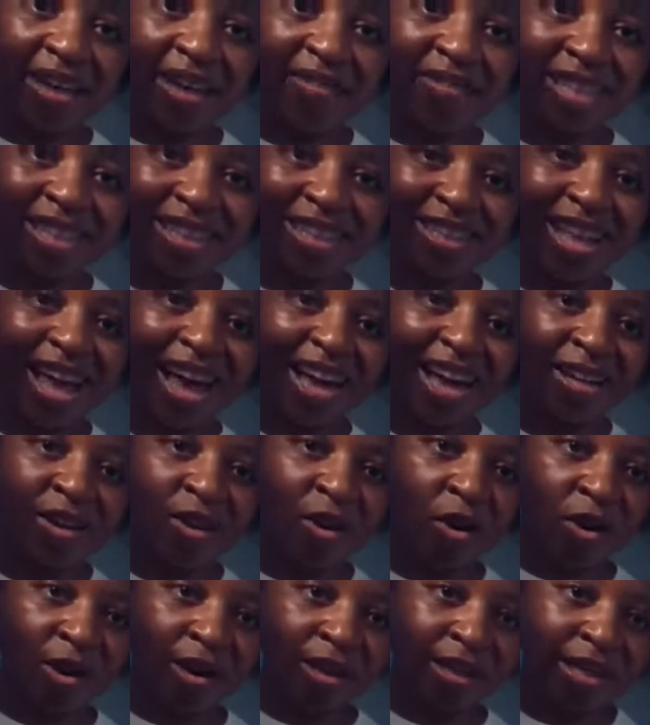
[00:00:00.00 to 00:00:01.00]
having the light
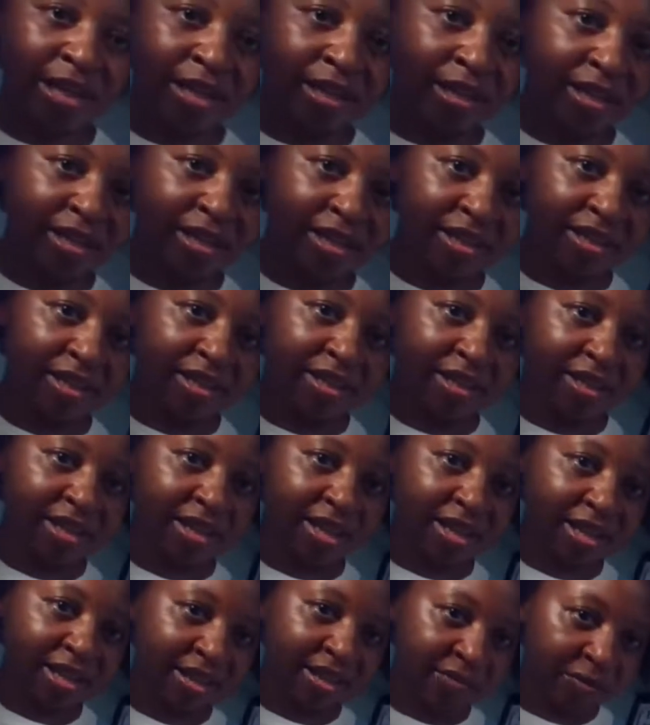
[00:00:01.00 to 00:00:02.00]
on
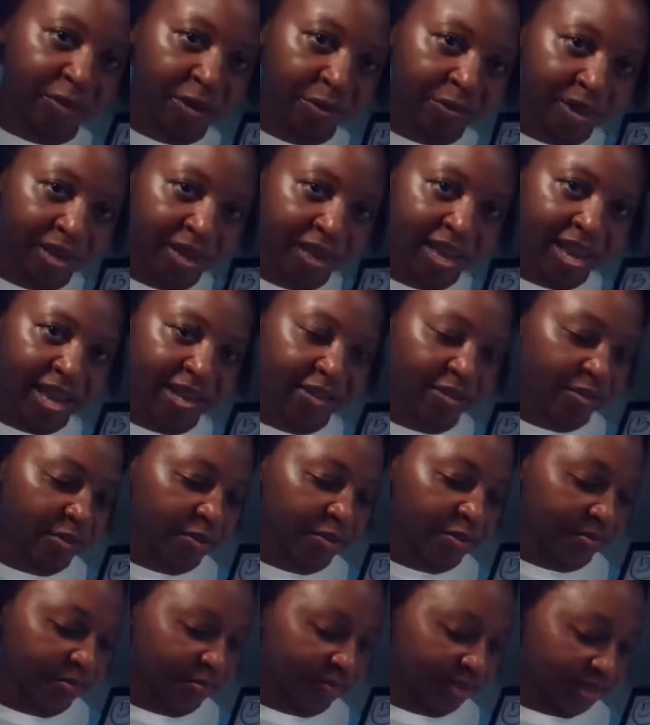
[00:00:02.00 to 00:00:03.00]
from the
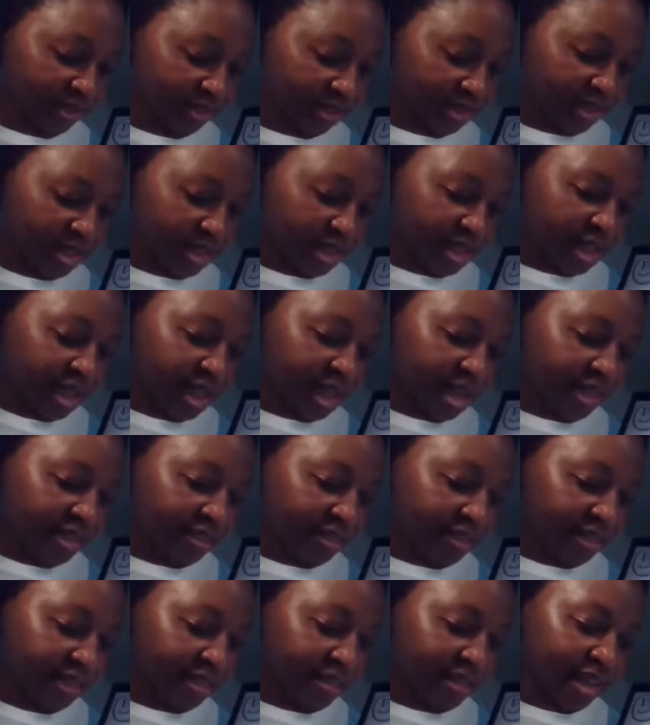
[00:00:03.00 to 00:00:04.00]
candle.
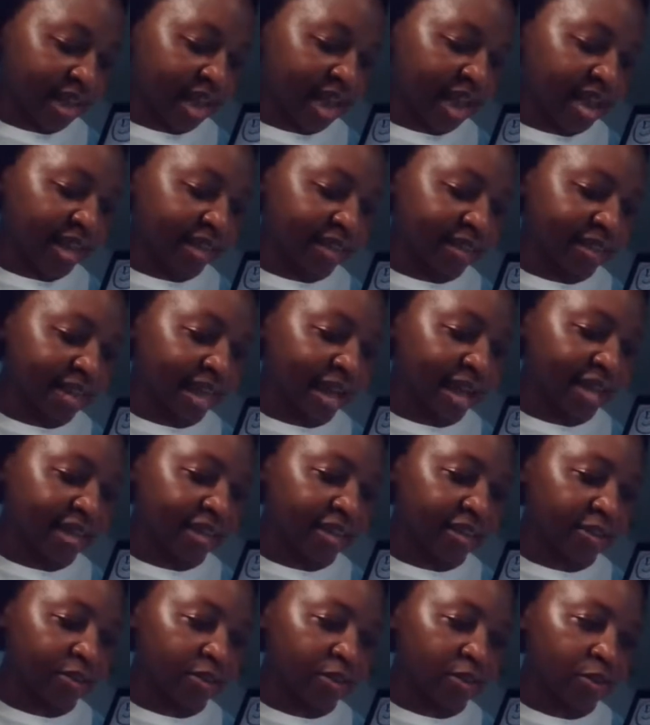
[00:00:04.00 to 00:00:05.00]
It says, "I
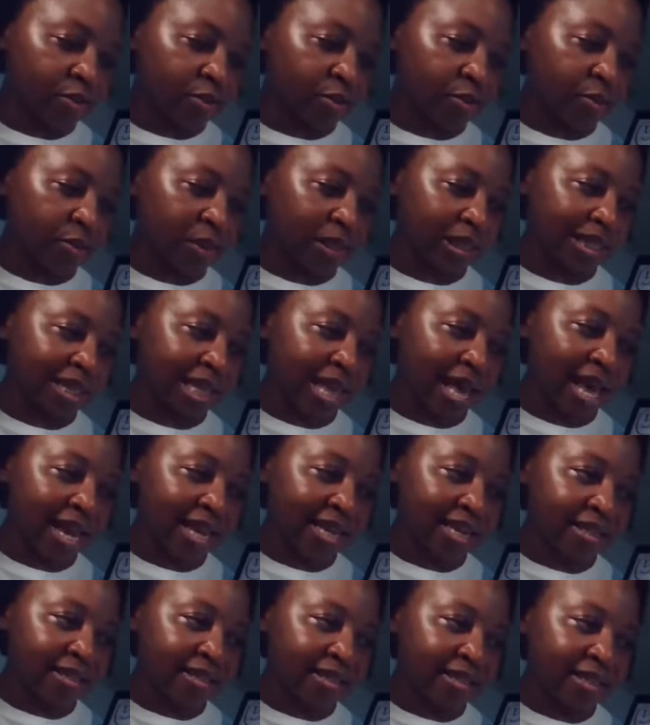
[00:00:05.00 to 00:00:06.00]
like to
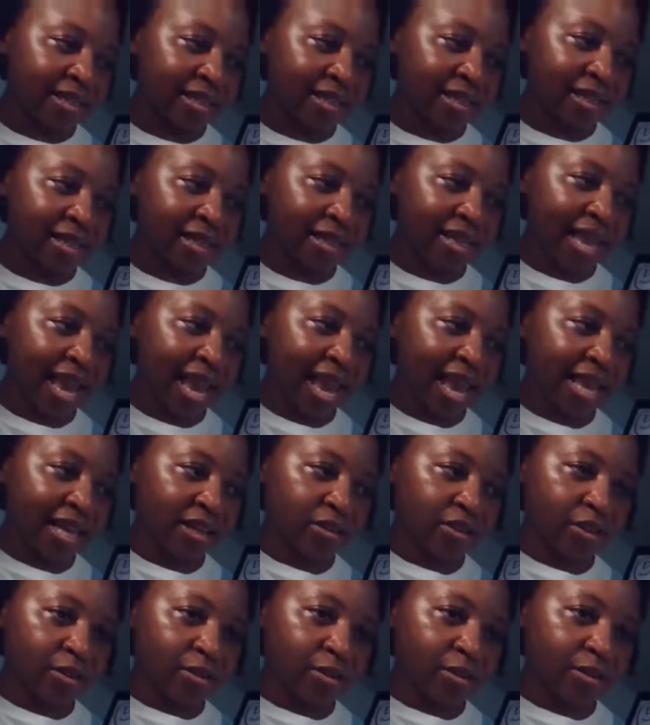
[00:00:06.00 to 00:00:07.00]
light
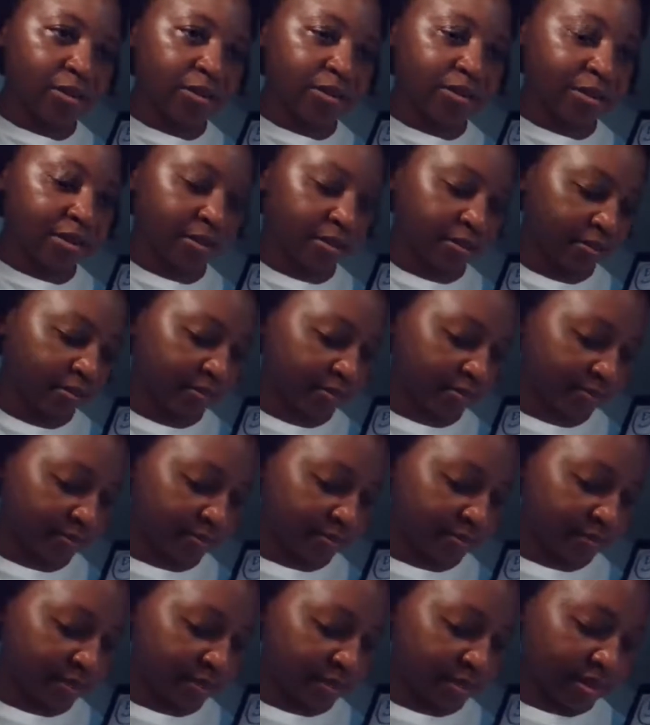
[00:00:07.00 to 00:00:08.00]
candles.
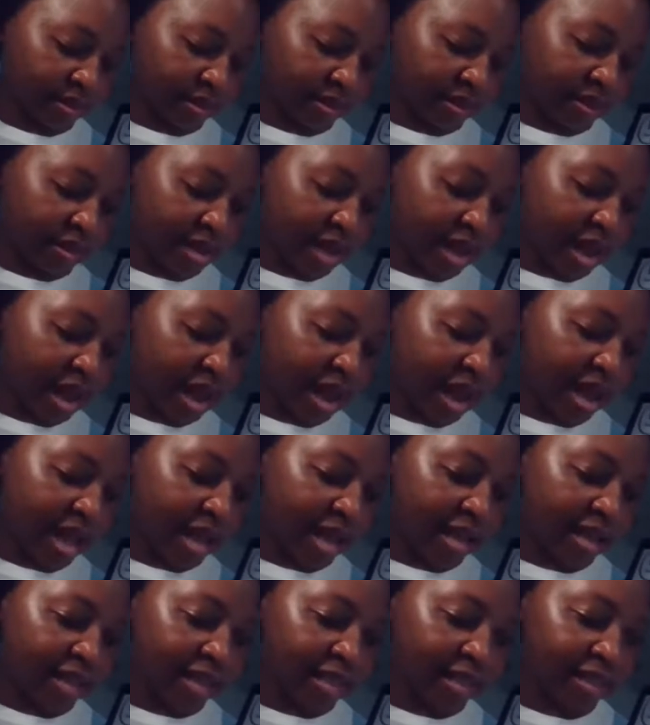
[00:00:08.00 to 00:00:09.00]

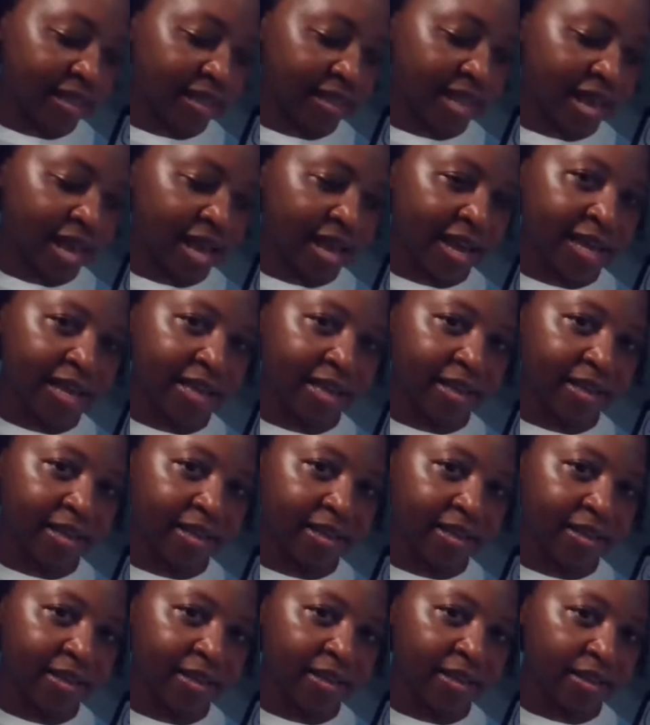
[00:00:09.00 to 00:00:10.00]
I like
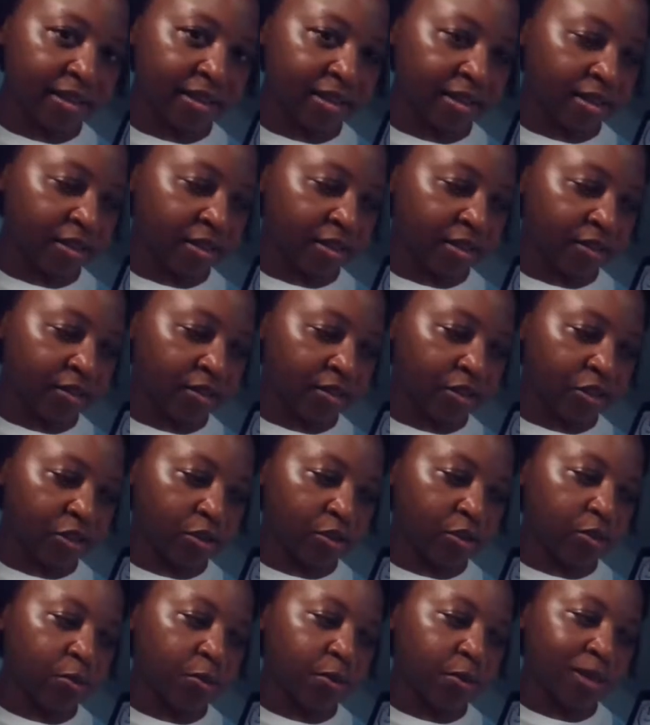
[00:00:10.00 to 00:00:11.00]

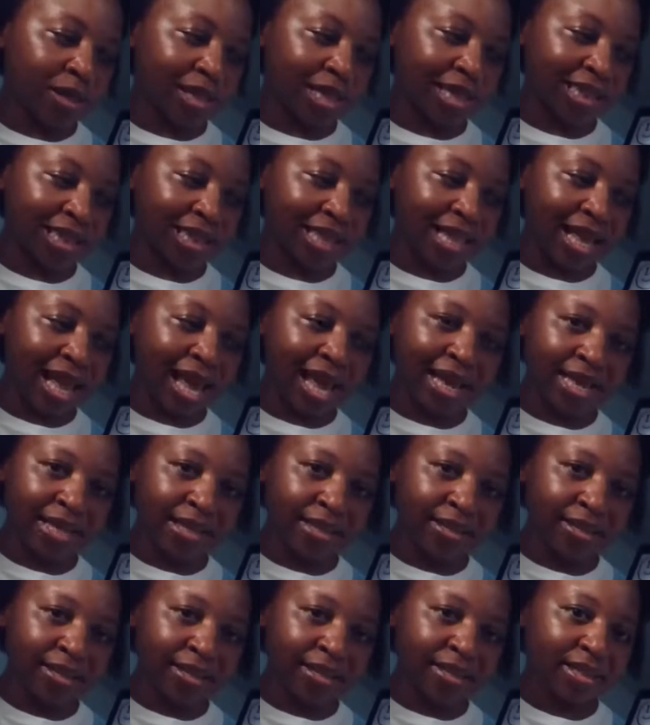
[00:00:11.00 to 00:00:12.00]
to
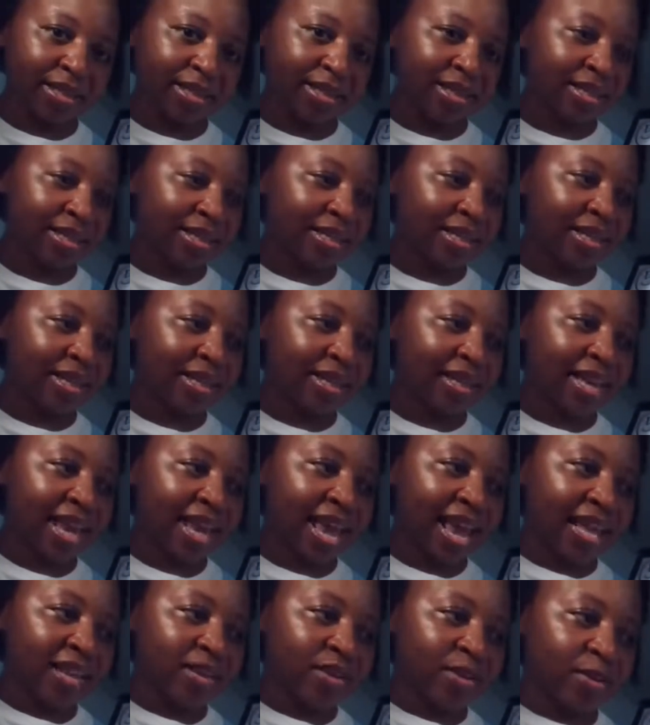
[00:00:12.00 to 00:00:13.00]
light
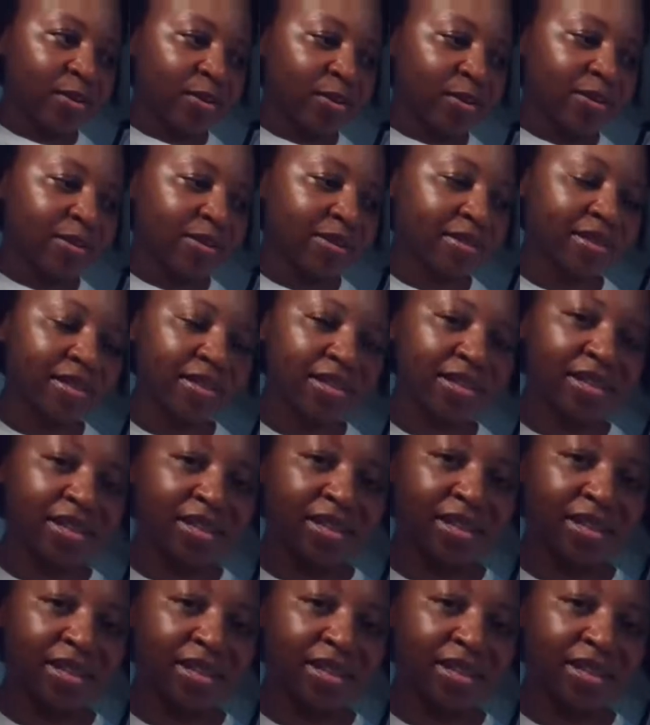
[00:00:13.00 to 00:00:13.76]
candles."